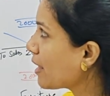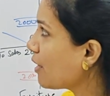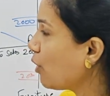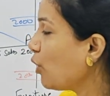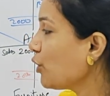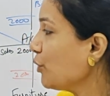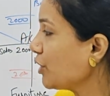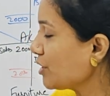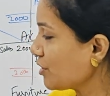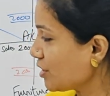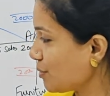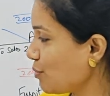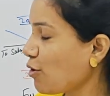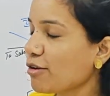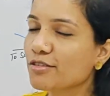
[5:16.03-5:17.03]
Or you can
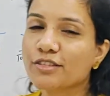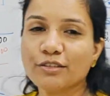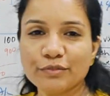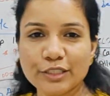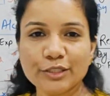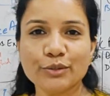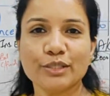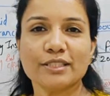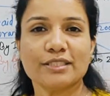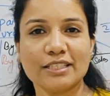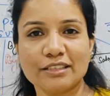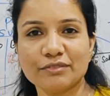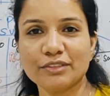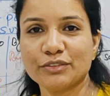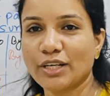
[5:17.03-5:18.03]
just pause the video and
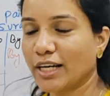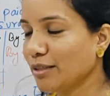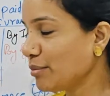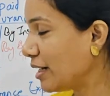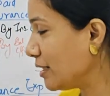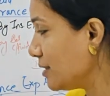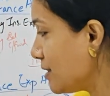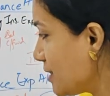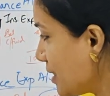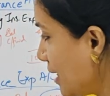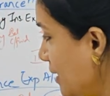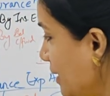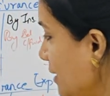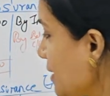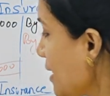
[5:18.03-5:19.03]
see if the trial balance
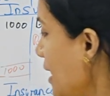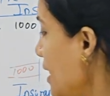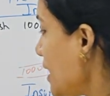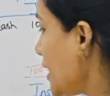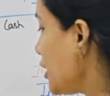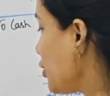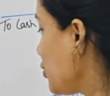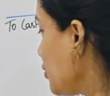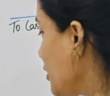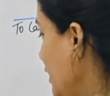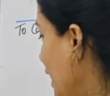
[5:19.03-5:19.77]
tallies. It should